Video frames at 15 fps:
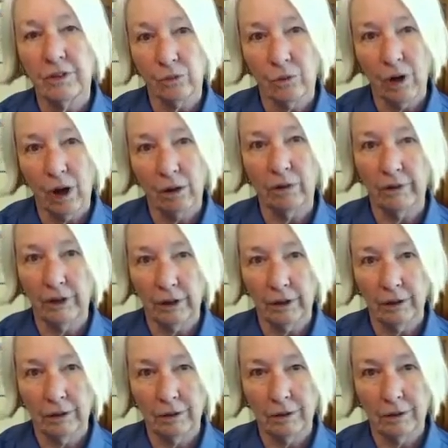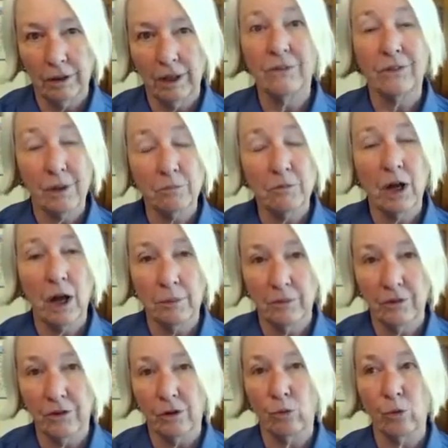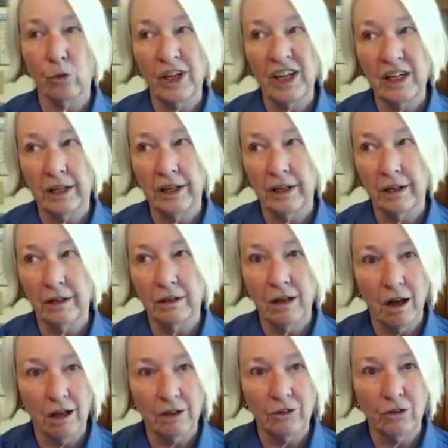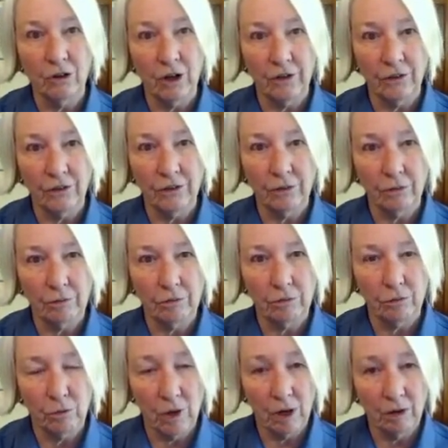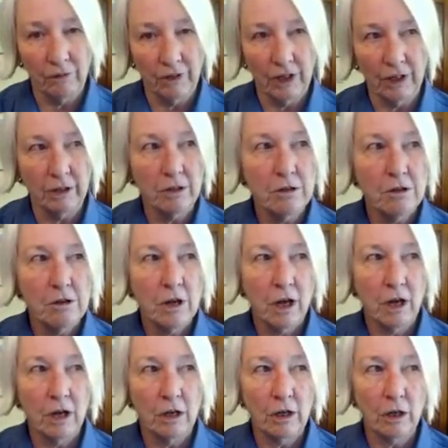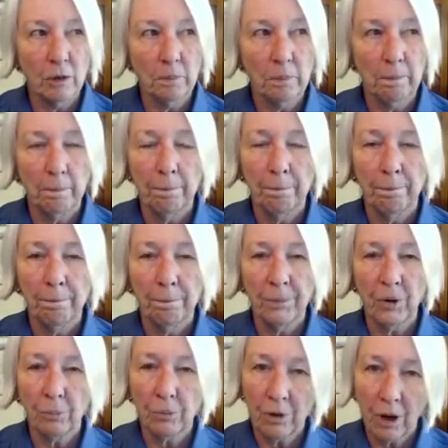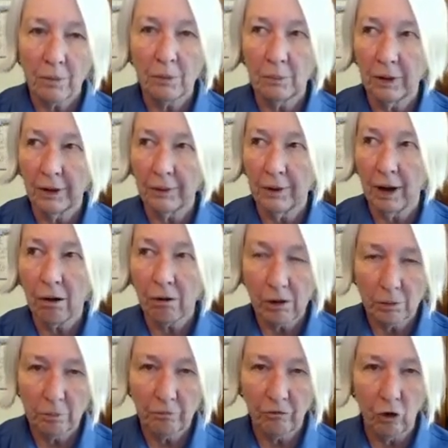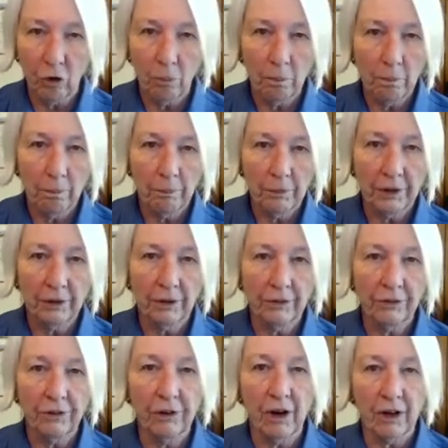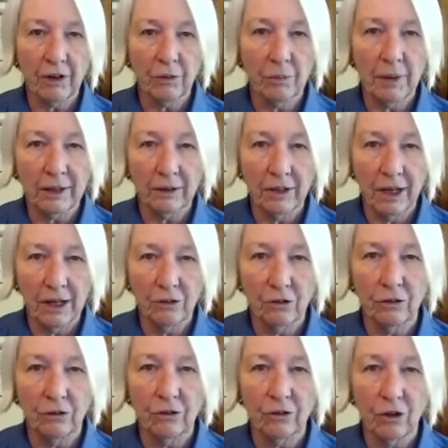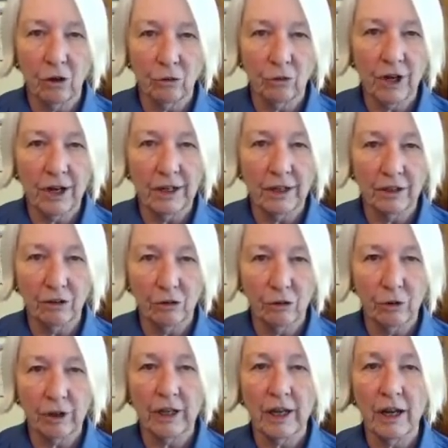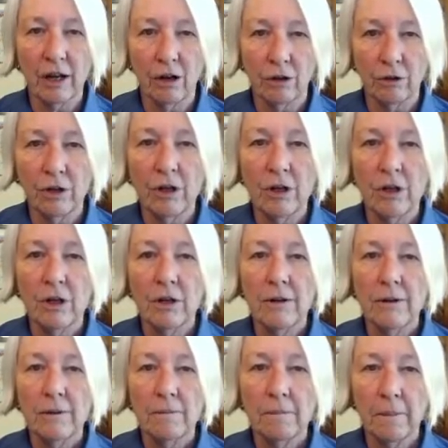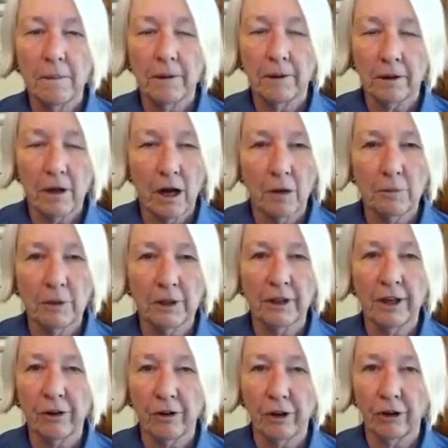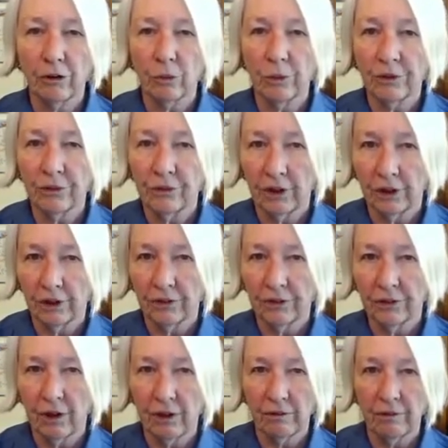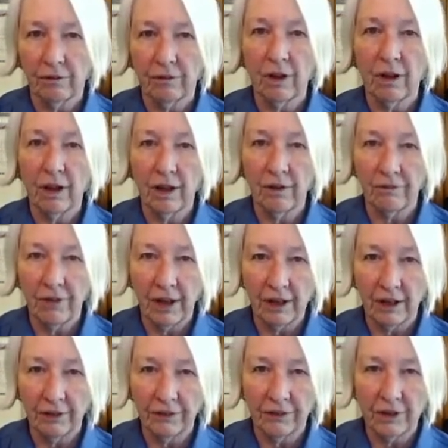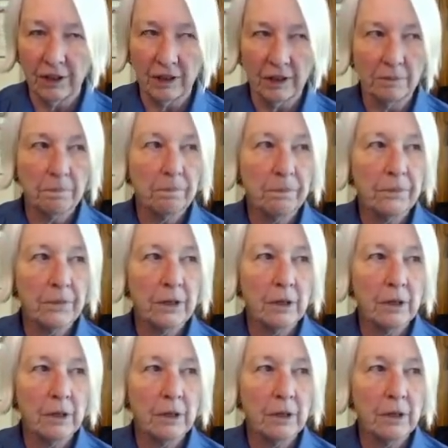even relevant? And sometimes they're really not just relevant, they're probably harmful because their expectations don't take into account the common characteristics of FASD.